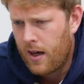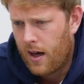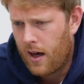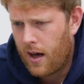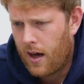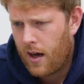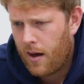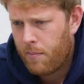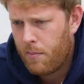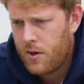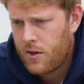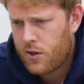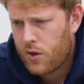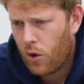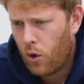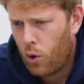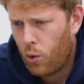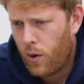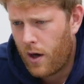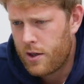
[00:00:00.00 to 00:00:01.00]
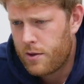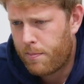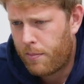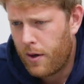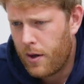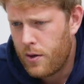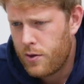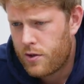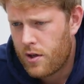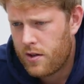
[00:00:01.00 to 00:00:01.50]
Mr. Always
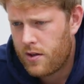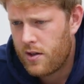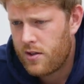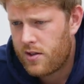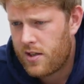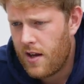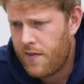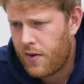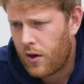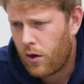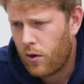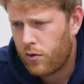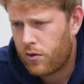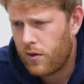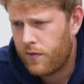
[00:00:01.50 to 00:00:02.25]
Blue says, it's difficult